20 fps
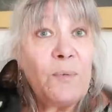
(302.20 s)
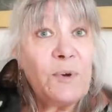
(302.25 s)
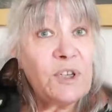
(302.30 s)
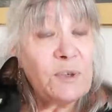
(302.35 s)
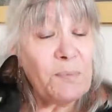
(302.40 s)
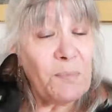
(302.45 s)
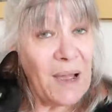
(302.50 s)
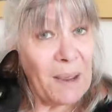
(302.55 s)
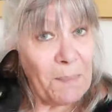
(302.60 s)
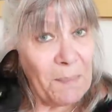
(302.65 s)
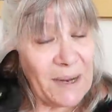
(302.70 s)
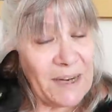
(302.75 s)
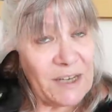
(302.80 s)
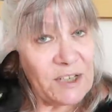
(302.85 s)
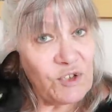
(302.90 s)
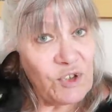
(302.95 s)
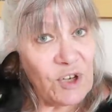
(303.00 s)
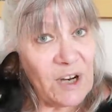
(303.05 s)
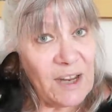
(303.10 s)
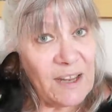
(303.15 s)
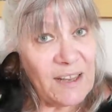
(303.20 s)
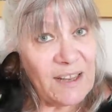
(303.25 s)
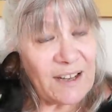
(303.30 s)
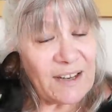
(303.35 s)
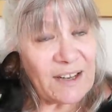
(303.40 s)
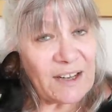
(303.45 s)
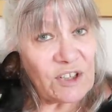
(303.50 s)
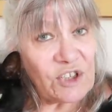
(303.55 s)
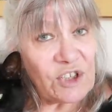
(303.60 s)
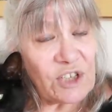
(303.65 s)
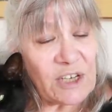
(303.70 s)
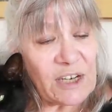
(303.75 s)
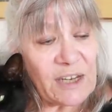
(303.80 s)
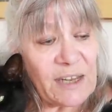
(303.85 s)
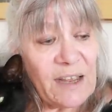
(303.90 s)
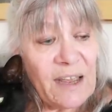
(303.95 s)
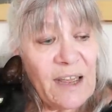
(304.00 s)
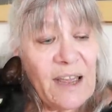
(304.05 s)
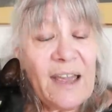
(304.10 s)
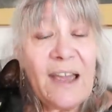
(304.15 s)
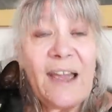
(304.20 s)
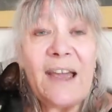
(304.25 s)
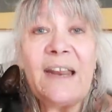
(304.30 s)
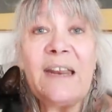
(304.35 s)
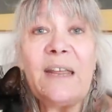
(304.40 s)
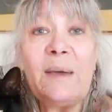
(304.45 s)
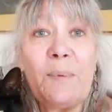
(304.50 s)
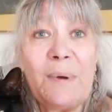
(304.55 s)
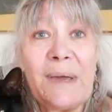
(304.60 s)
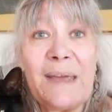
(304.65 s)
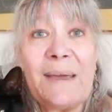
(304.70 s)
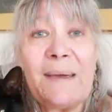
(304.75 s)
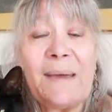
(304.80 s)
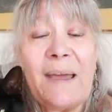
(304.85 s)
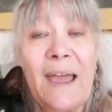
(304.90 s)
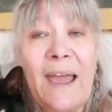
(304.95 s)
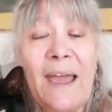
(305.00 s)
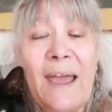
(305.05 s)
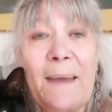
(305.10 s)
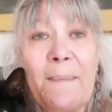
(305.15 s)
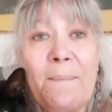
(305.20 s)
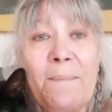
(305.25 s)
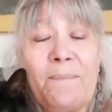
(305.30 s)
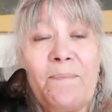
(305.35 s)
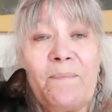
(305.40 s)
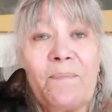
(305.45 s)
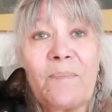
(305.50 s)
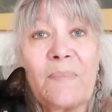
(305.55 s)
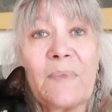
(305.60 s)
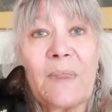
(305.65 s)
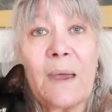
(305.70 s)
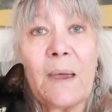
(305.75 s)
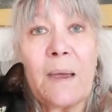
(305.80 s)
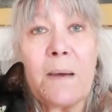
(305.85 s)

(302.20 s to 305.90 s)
which I might try that actually anyway um